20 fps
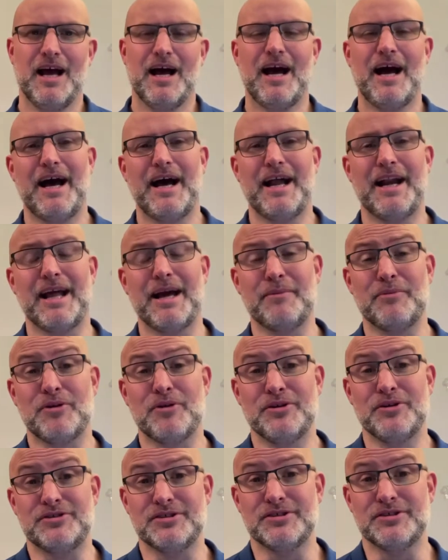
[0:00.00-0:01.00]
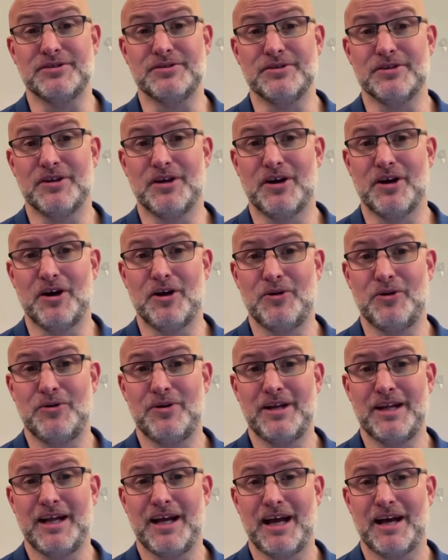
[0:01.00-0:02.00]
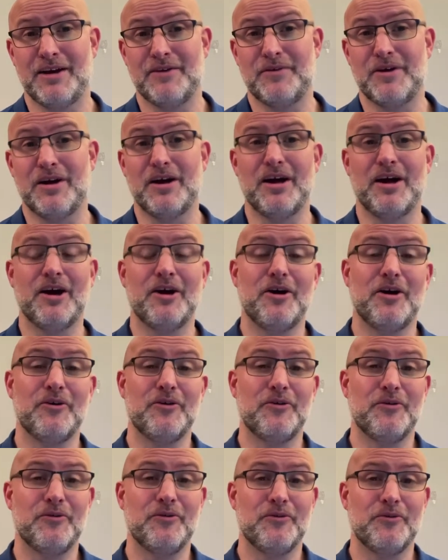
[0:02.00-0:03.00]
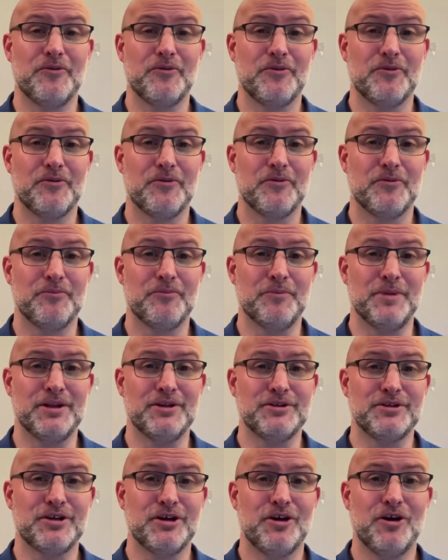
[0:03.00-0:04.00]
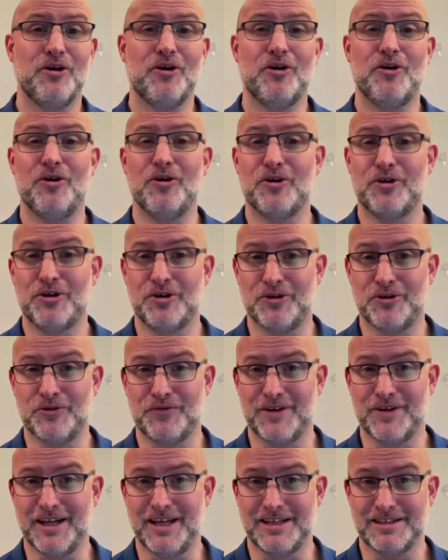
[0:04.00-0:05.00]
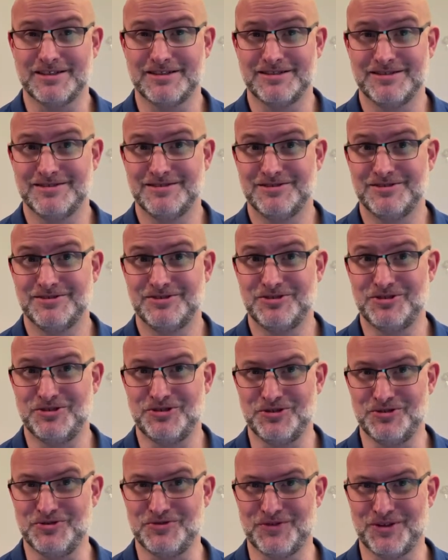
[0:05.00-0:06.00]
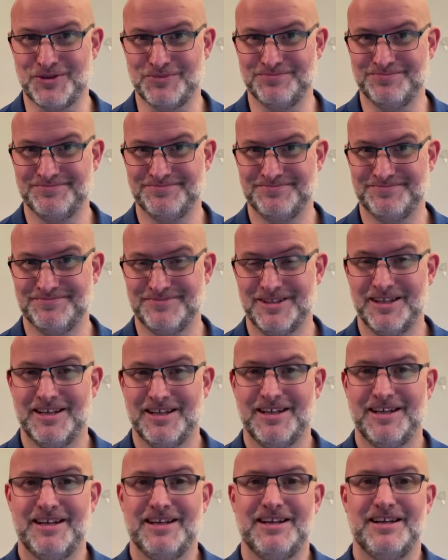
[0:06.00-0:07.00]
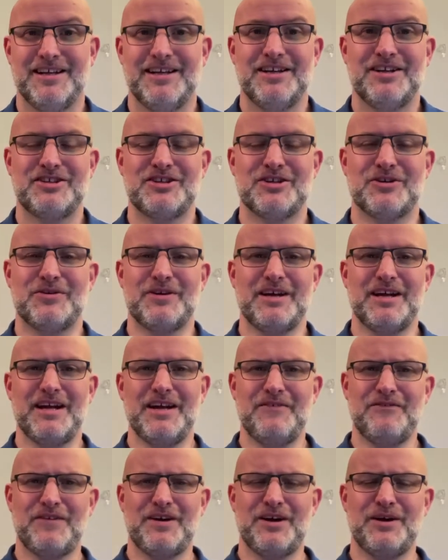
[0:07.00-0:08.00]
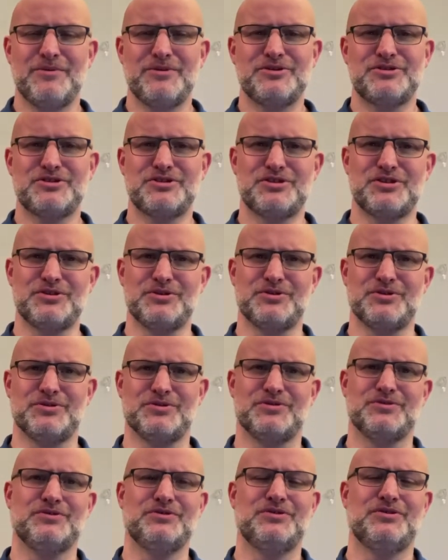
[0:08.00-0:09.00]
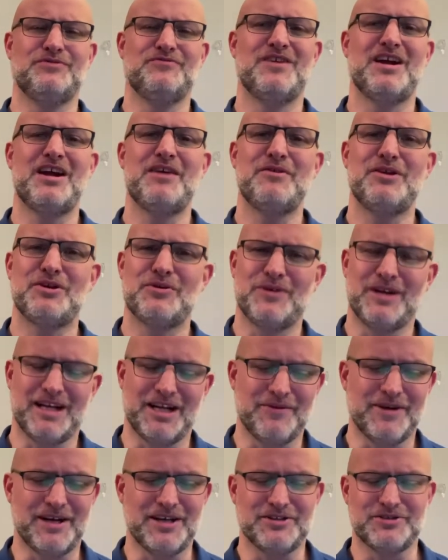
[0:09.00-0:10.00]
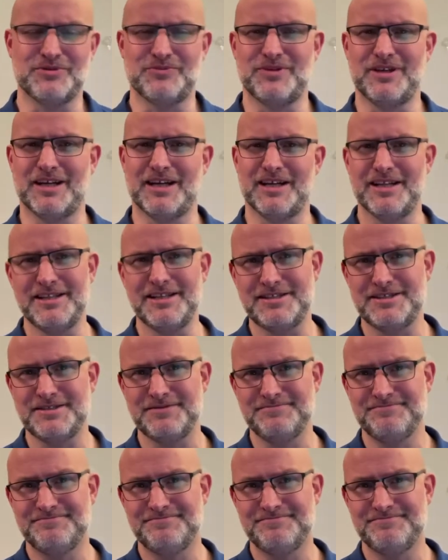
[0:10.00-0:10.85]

and I'm going to only have milk or cornflakes to choose from. So if I was to very quickly write something like this,